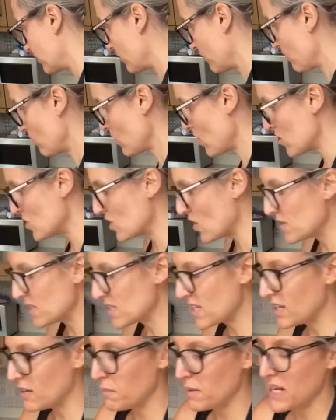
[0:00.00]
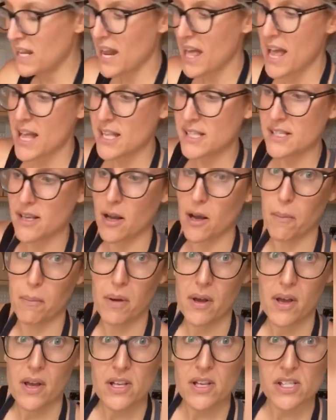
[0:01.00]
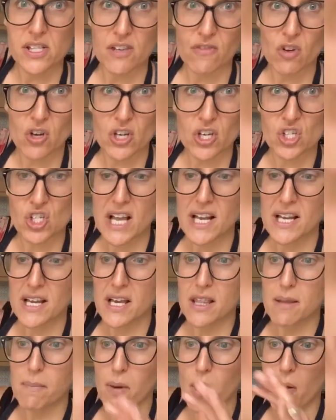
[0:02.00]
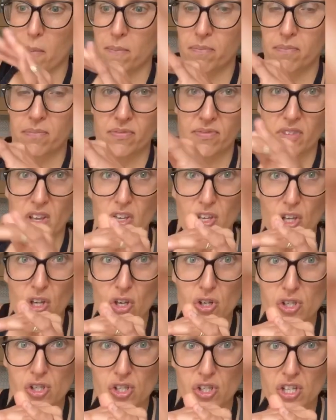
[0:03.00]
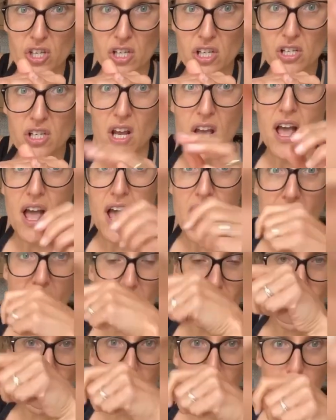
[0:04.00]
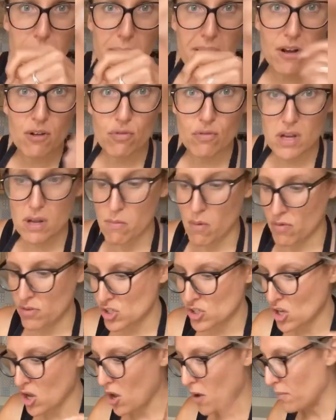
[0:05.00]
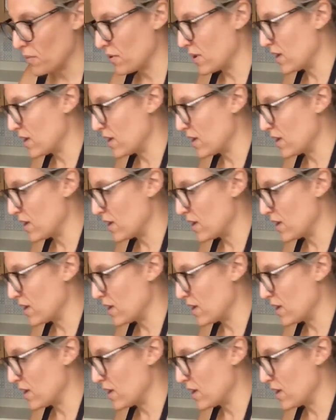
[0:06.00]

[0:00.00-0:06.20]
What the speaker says: So it's going to be layered up. So you've got your jelly at the bottom, then your custard, and then a little bit of cream on the top.